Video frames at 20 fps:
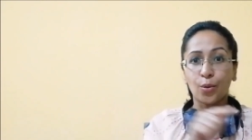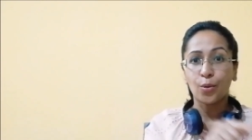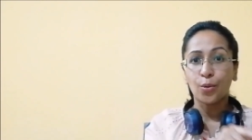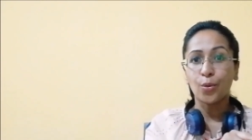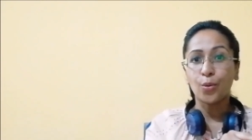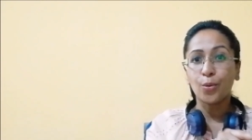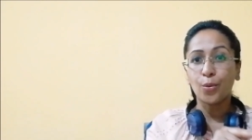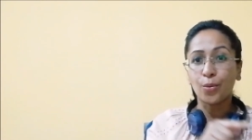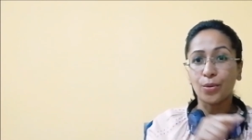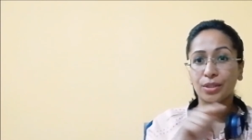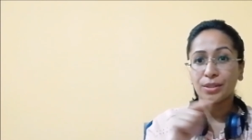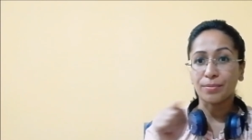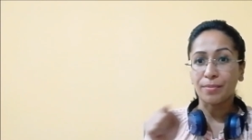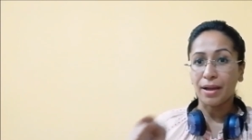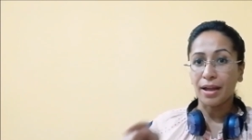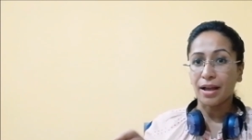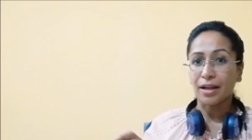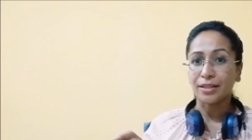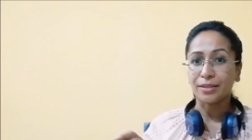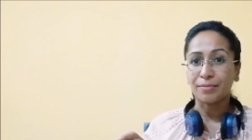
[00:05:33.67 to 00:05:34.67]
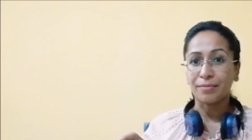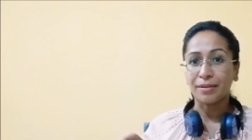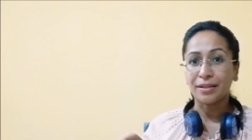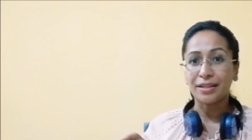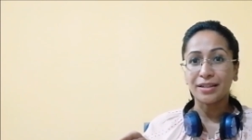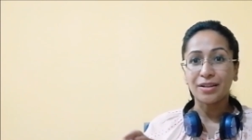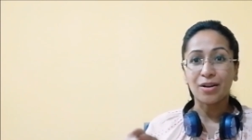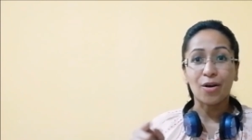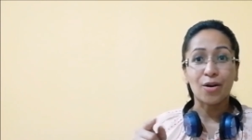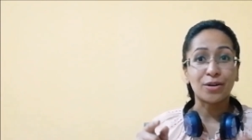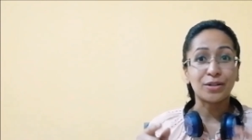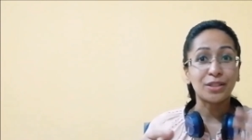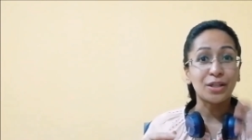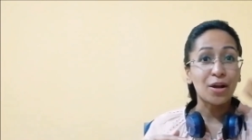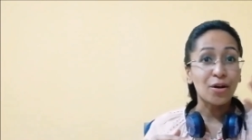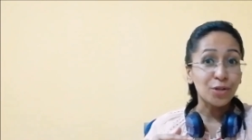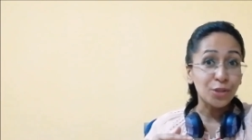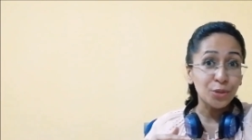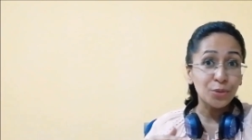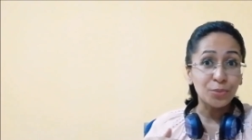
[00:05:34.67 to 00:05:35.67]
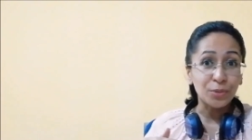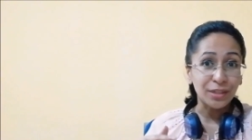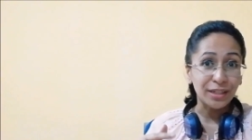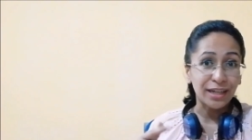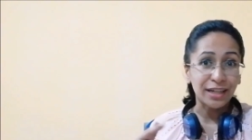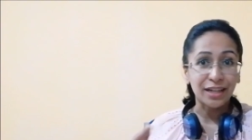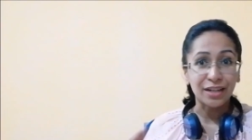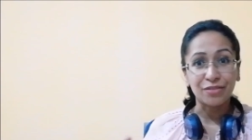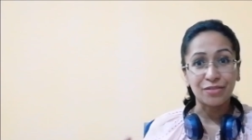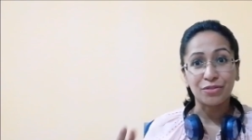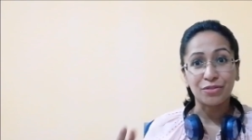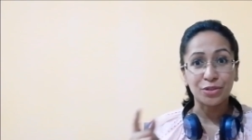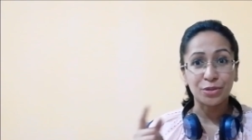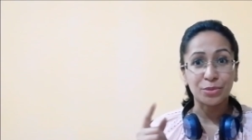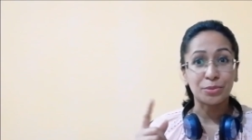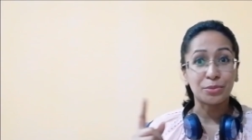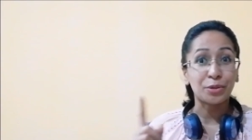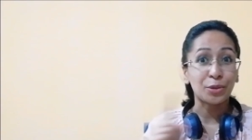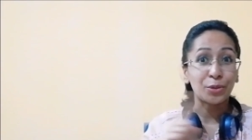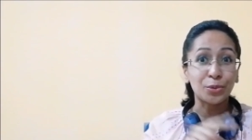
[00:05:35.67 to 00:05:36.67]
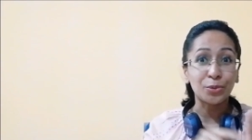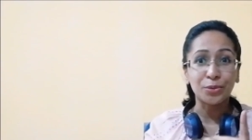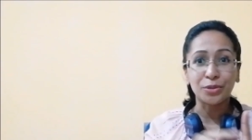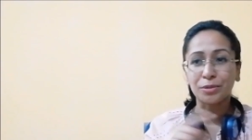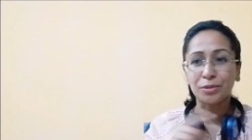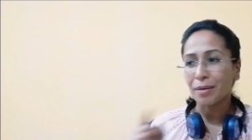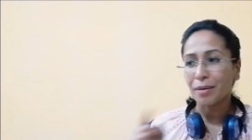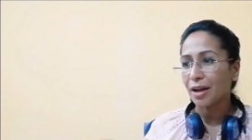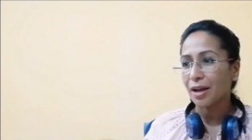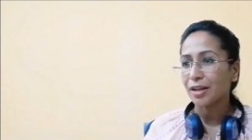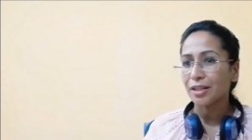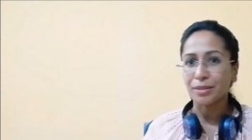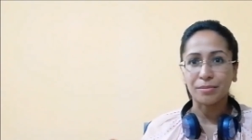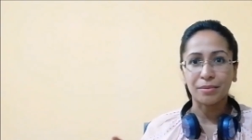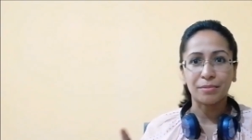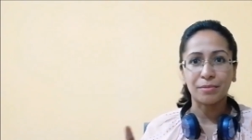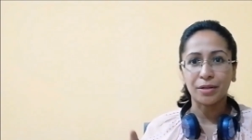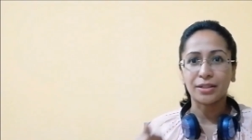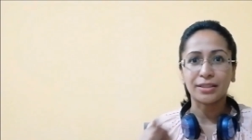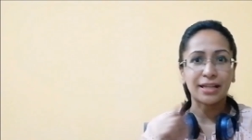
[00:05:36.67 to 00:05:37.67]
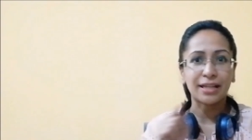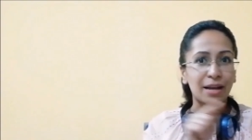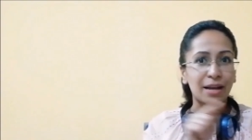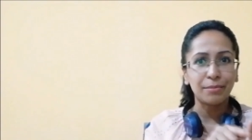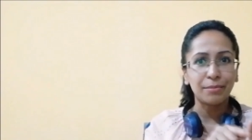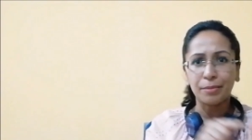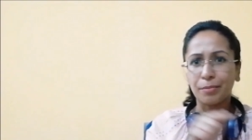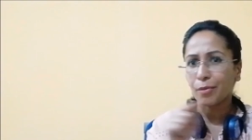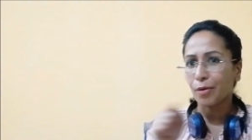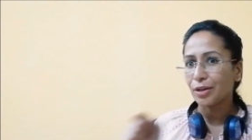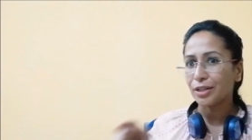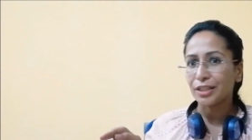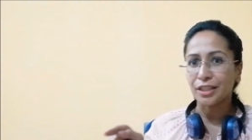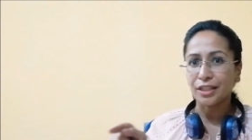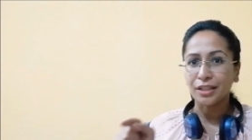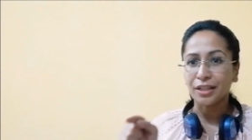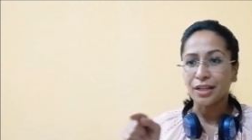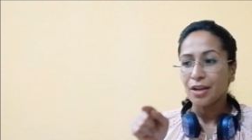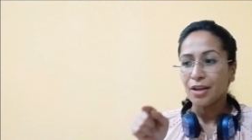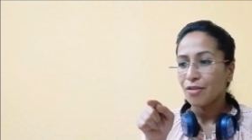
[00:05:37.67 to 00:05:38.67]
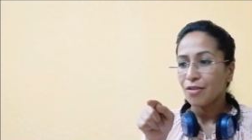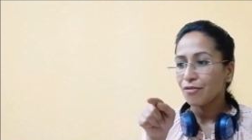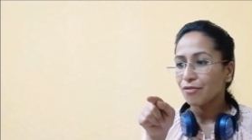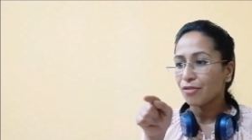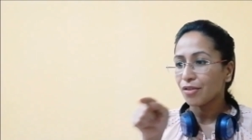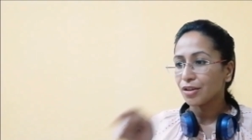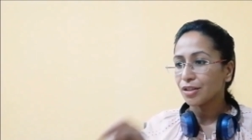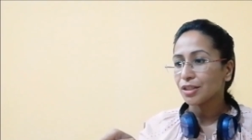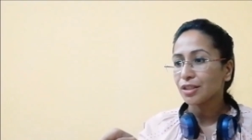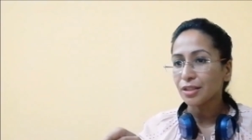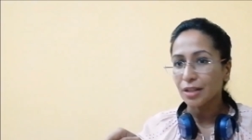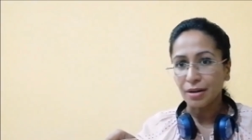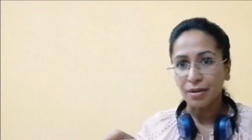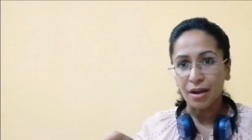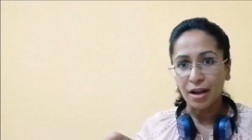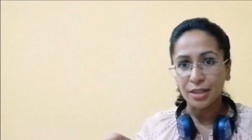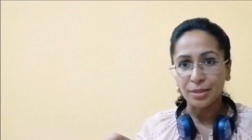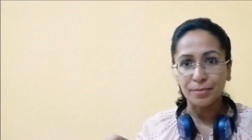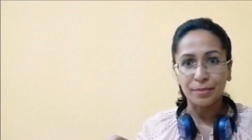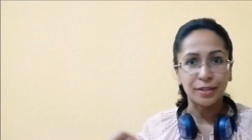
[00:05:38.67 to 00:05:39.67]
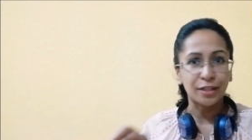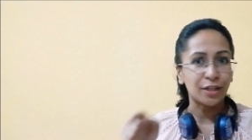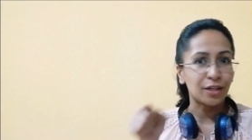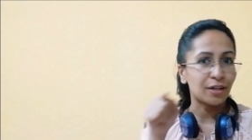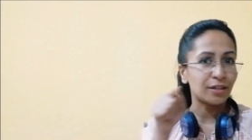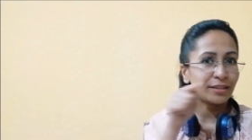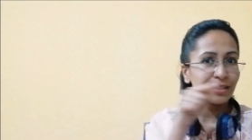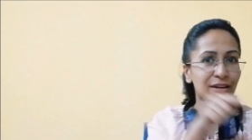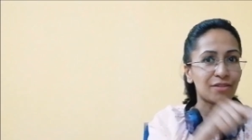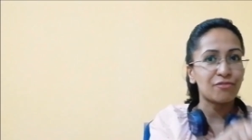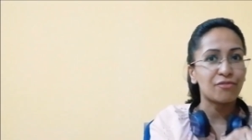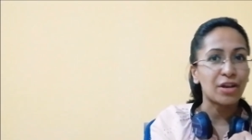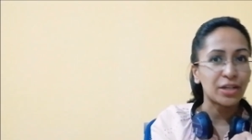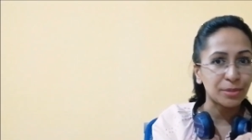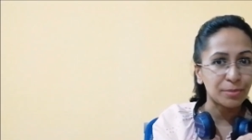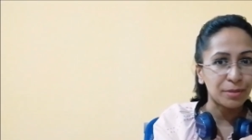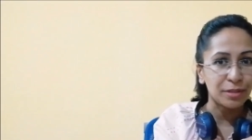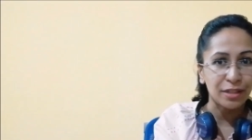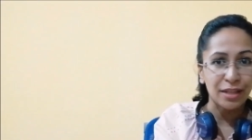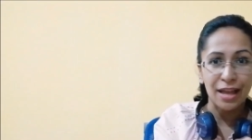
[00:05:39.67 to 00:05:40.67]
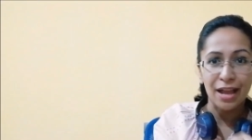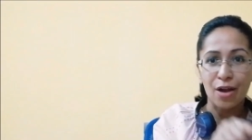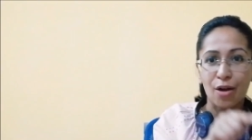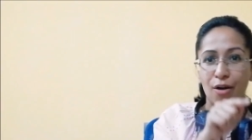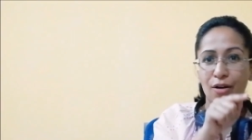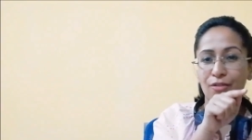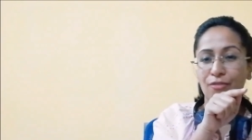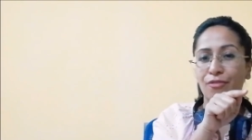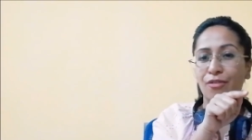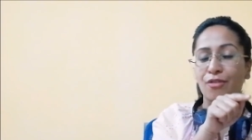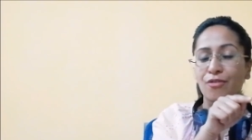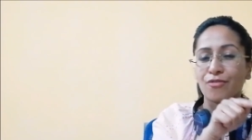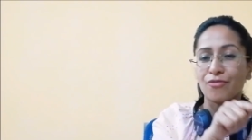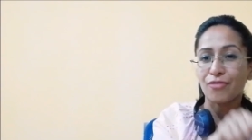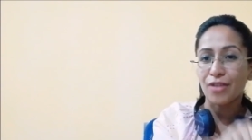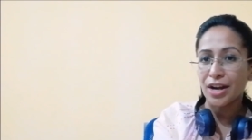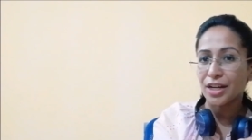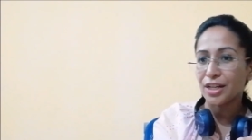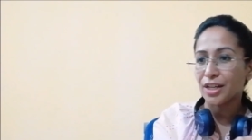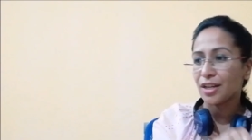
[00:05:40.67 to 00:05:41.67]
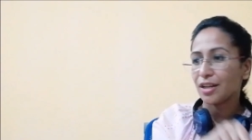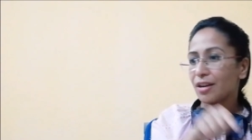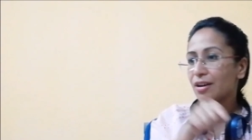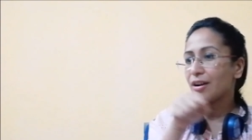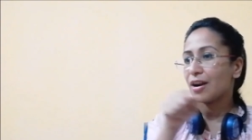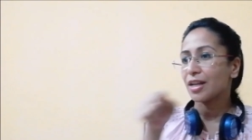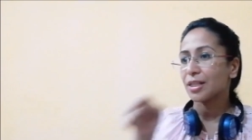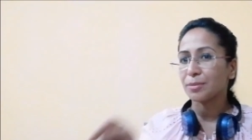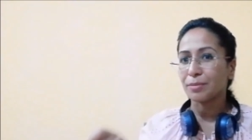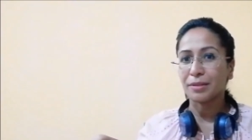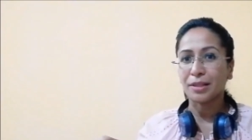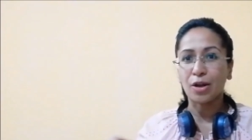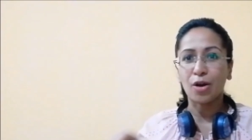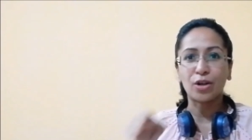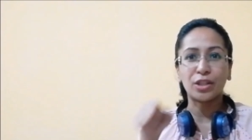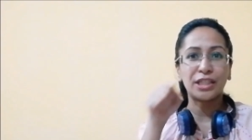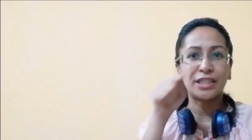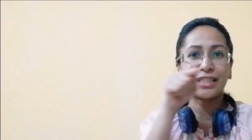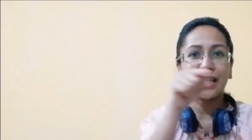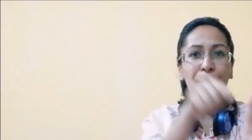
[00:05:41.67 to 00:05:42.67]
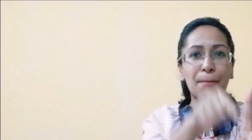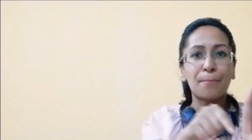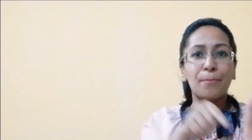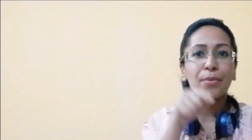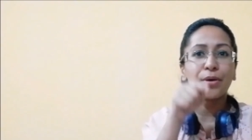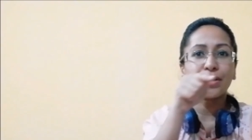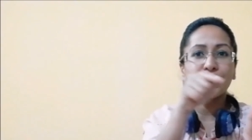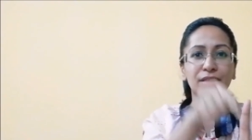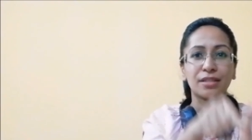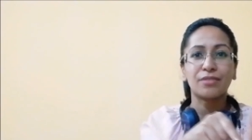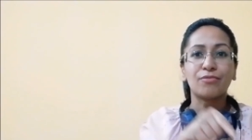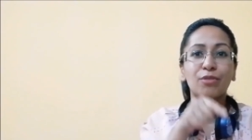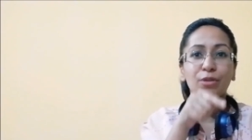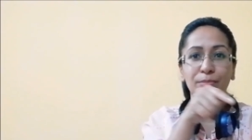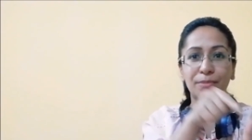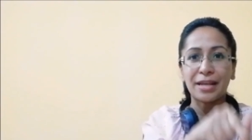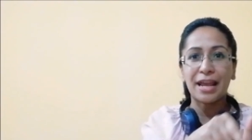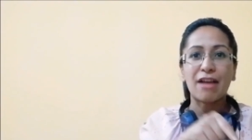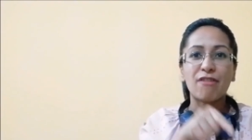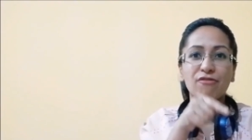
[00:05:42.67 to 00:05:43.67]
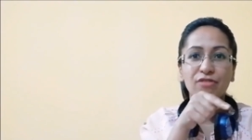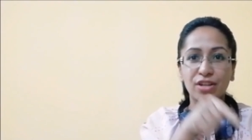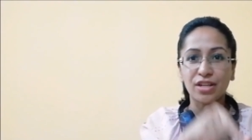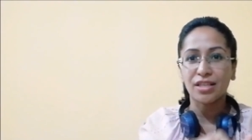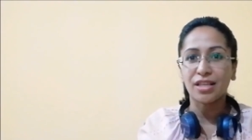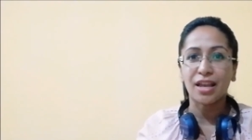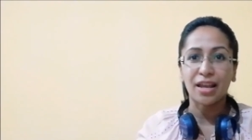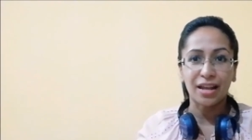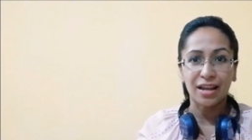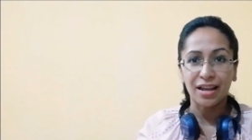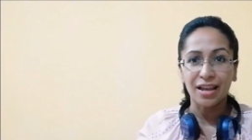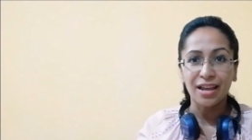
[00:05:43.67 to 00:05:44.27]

who is my husband, or you will get confused between who is my husband, because I'll be pointing first husband here, then husband there, or friend here, husband there, or the same person will be everything,